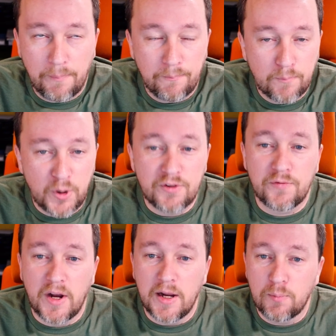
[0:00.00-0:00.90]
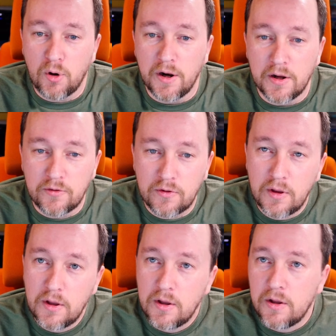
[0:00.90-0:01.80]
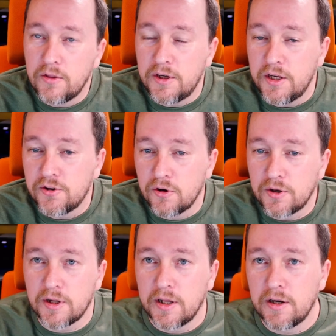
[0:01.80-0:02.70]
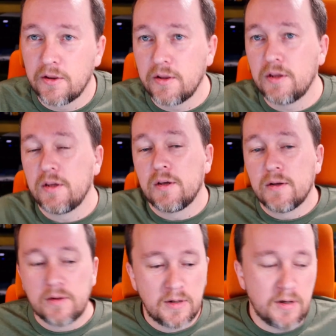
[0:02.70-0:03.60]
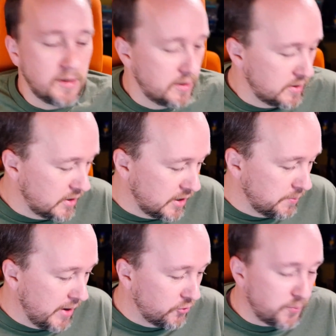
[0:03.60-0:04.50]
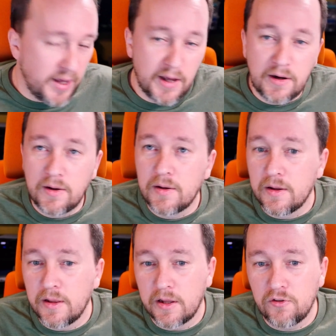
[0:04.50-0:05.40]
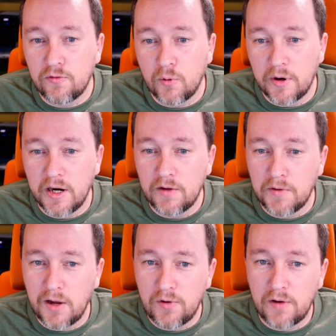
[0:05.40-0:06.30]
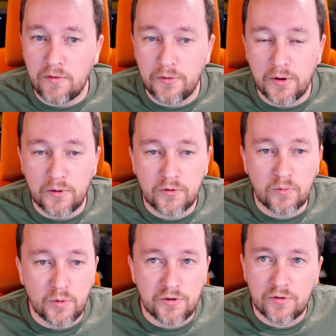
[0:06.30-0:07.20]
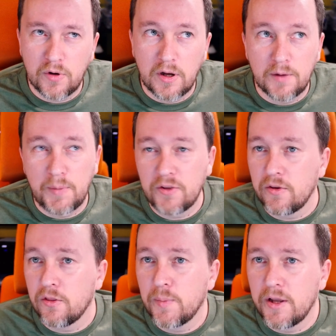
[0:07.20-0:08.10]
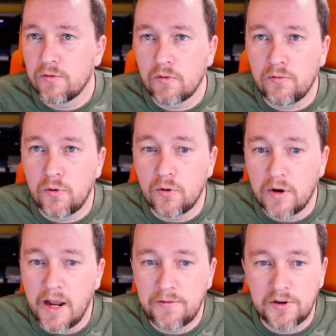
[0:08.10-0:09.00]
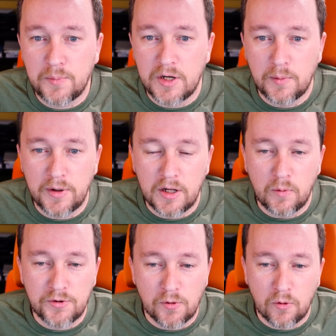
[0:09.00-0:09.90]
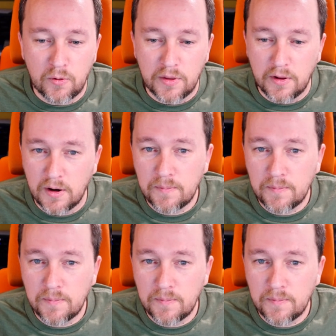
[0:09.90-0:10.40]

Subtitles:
Printify products, the t-shirt and the mouse pad. And that gets you $4.95 off of those, which basically either pays for full or half shipping depending on what you're ordering there.